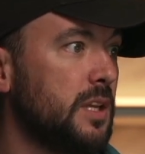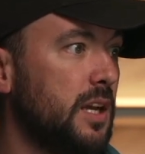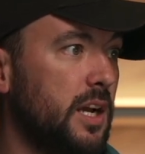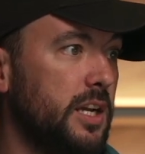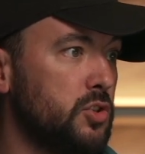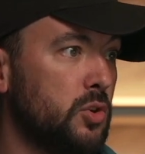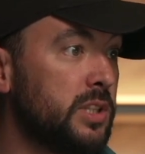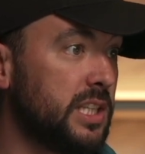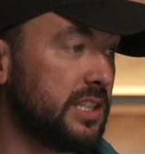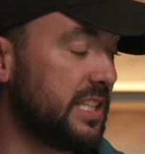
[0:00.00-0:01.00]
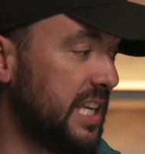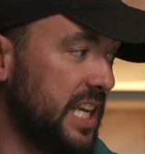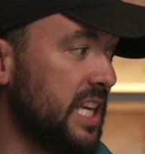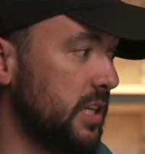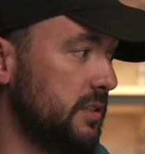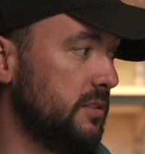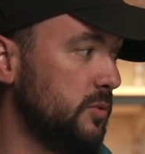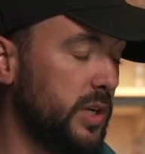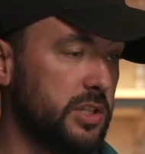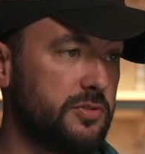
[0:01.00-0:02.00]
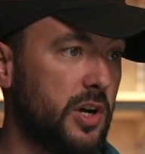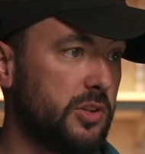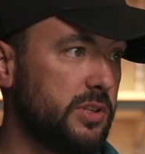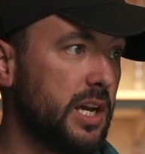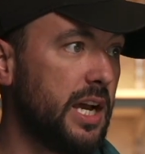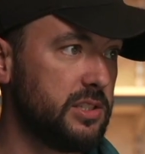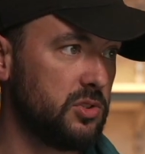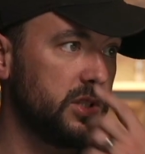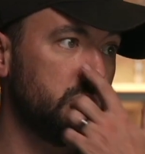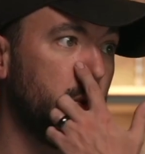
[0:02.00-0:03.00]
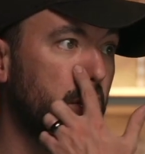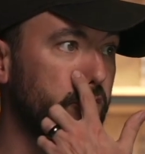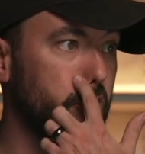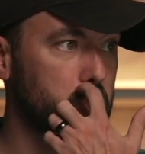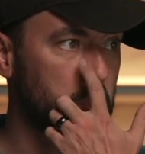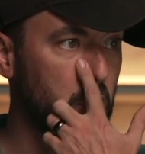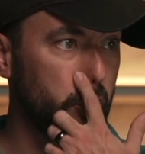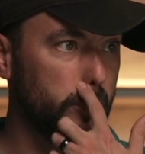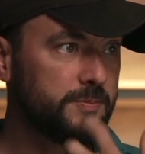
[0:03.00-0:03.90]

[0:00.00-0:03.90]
is only a kid when his father dies. He's only 12 years old